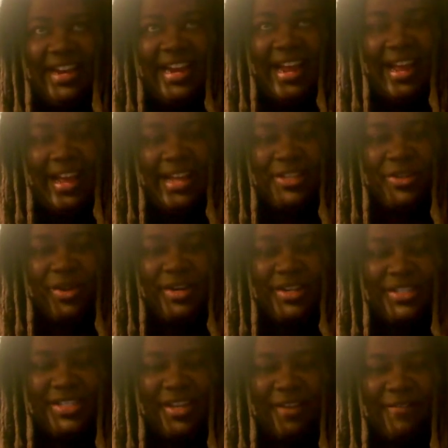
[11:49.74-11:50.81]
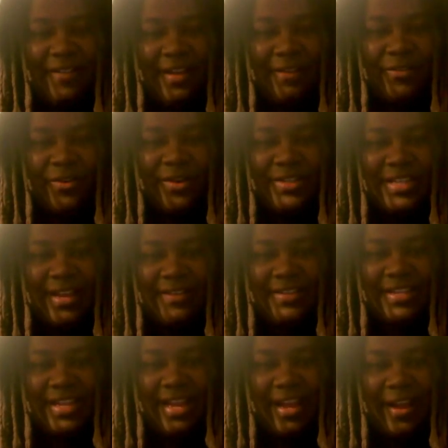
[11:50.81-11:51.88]
Now, Antonio Silva, of course,
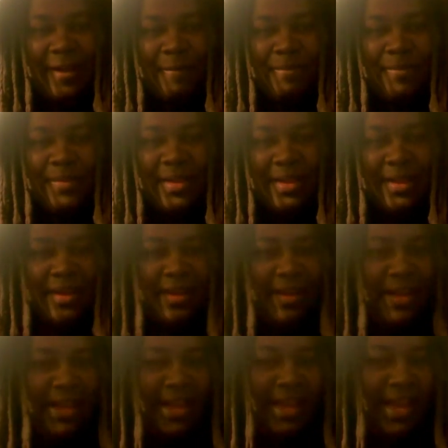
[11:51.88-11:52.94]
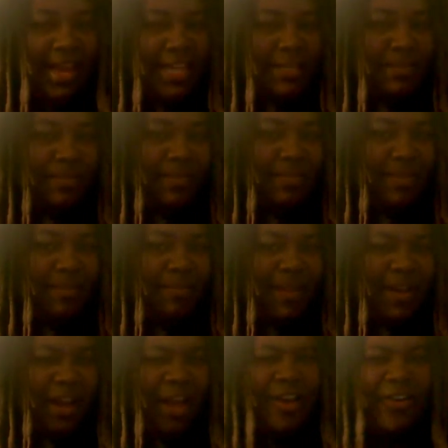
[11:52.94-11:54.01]
has
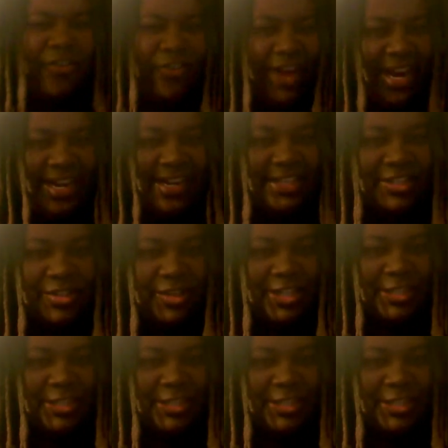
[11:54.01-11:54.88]
been underrated, so to